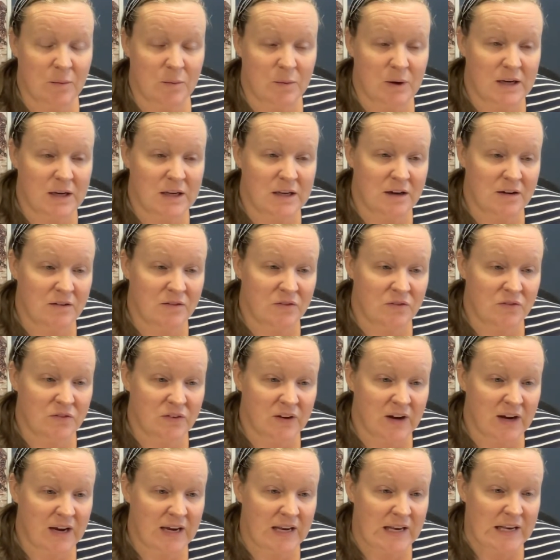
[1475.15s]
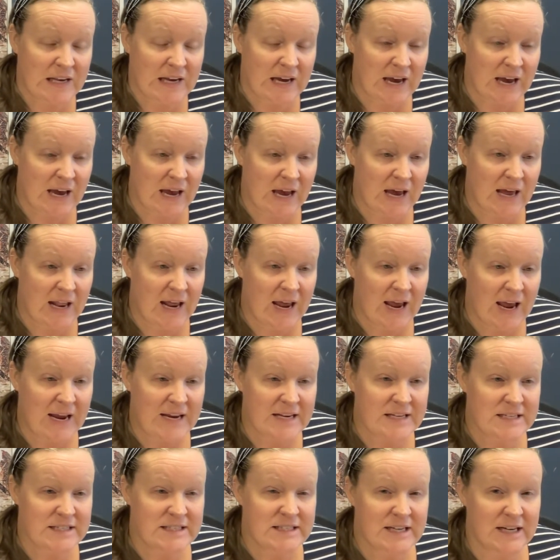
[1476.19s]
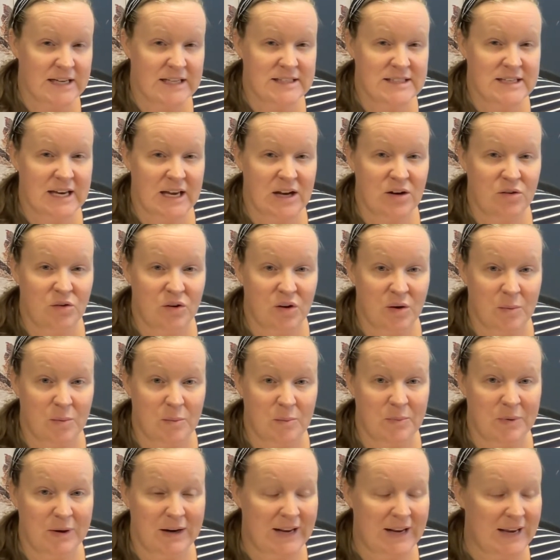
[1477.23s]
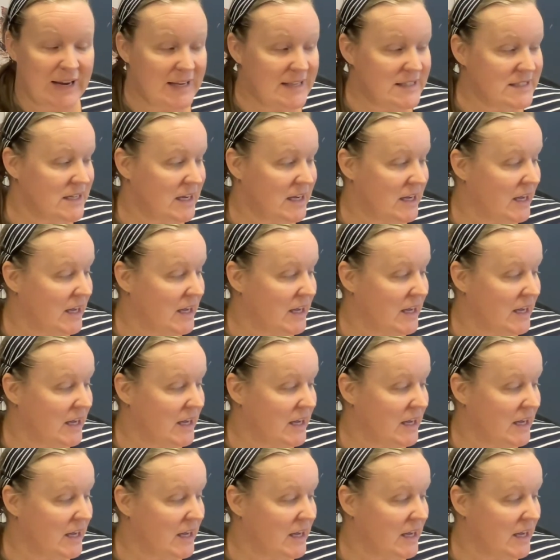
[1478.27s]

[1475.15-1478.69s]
We don't feed 80-10-10 or a complete